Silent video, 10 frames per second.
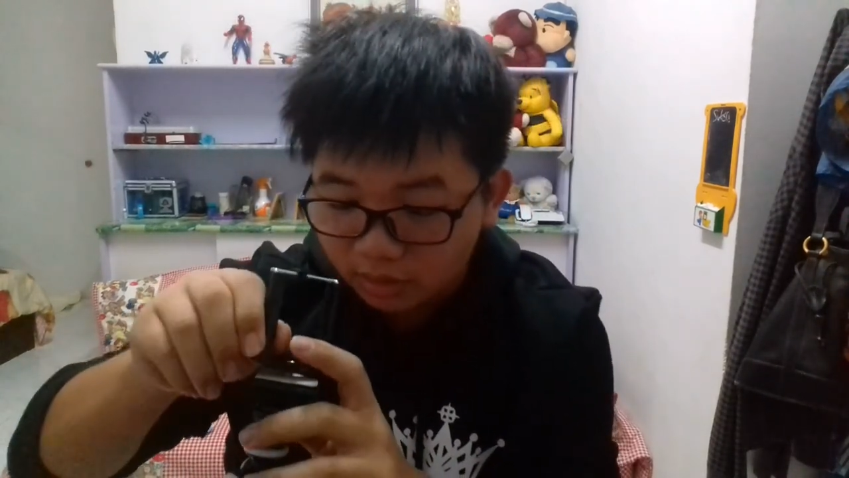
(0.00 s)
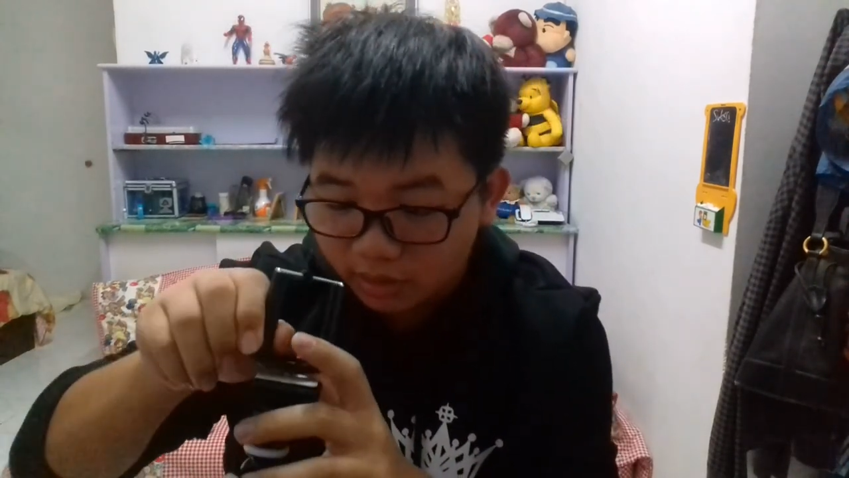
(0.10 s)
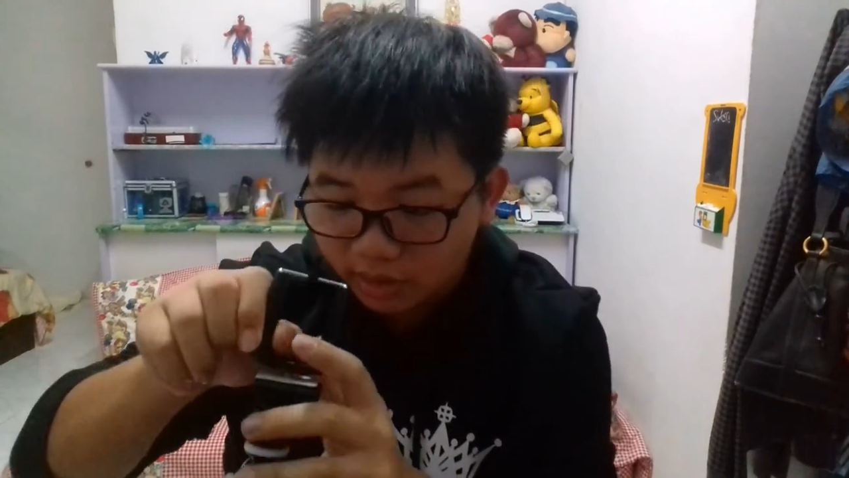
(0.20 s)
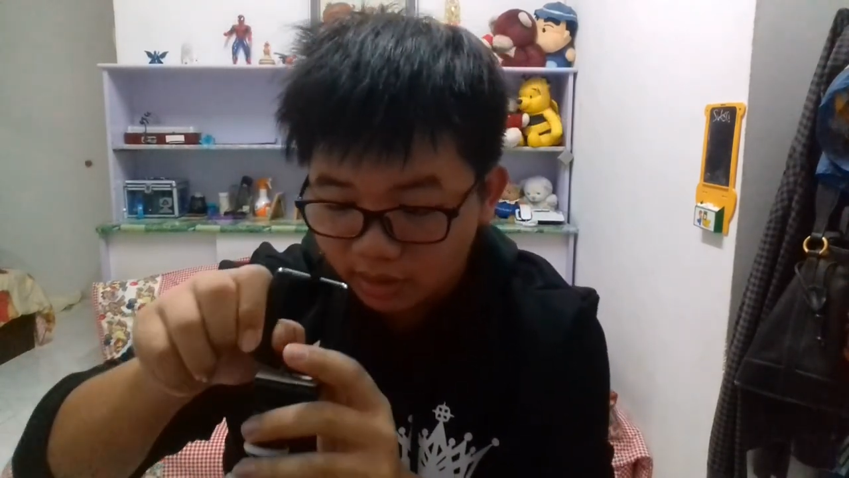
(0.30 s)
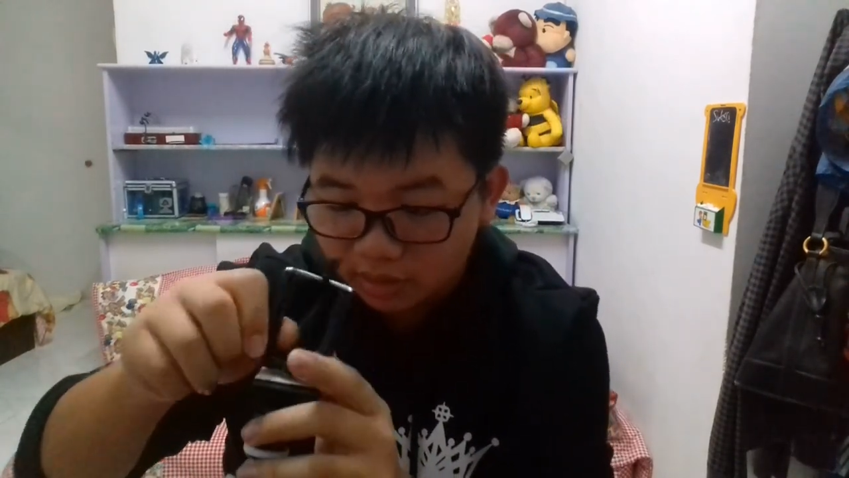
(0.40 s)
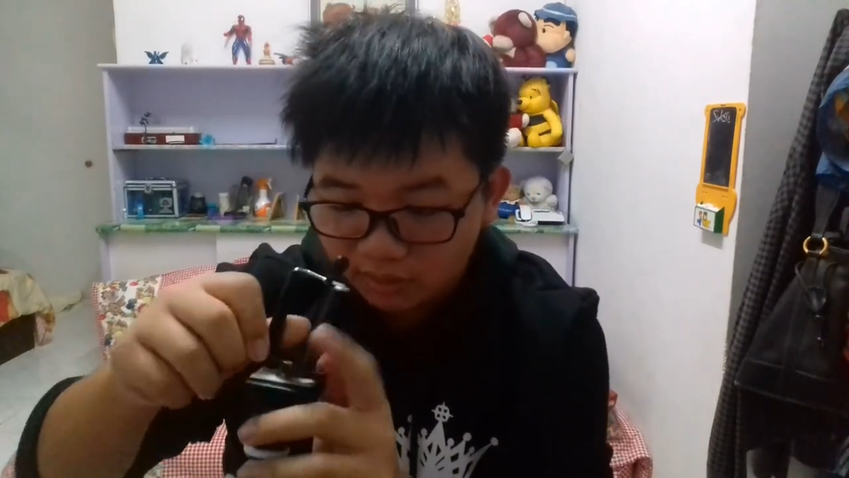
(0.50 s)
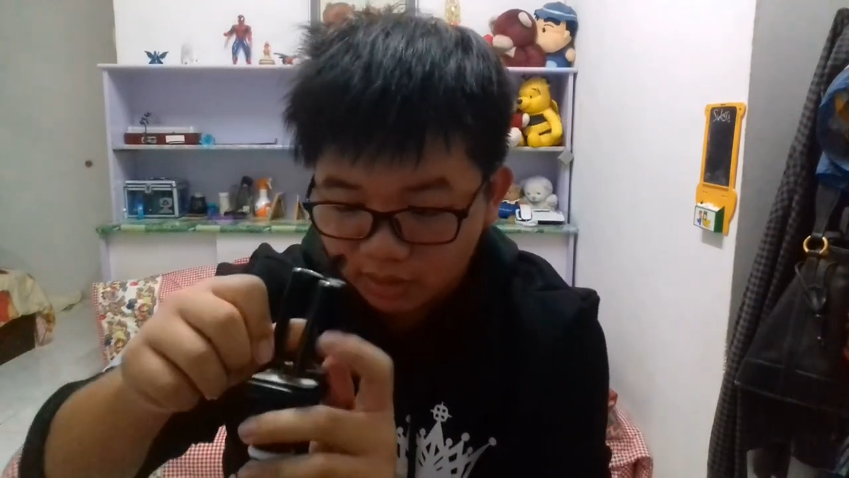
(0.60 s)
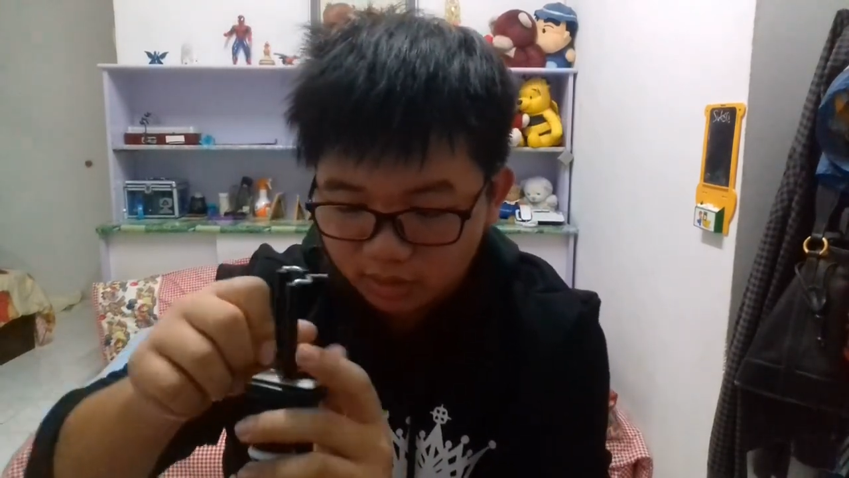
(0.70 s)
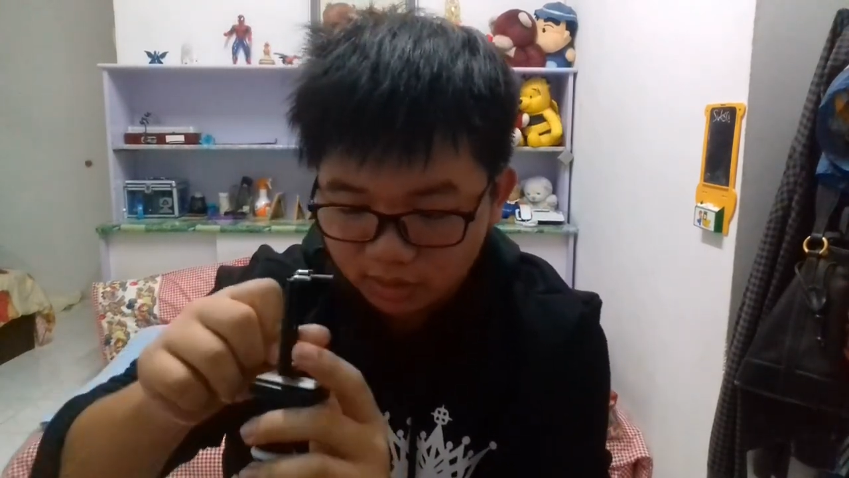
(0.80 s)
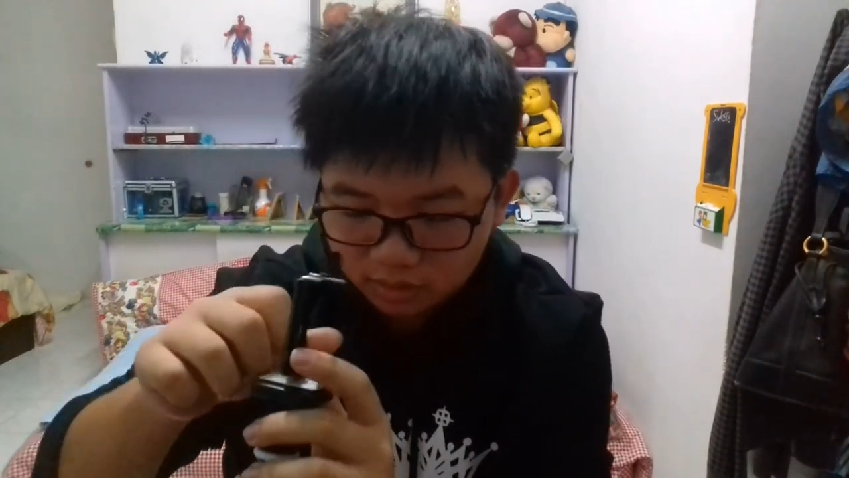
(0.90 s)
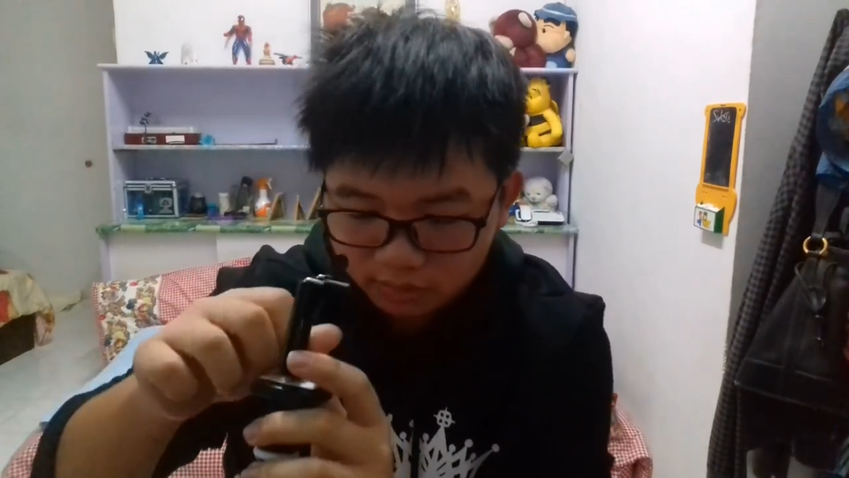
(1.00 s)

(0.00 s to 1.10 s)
Okay, come on,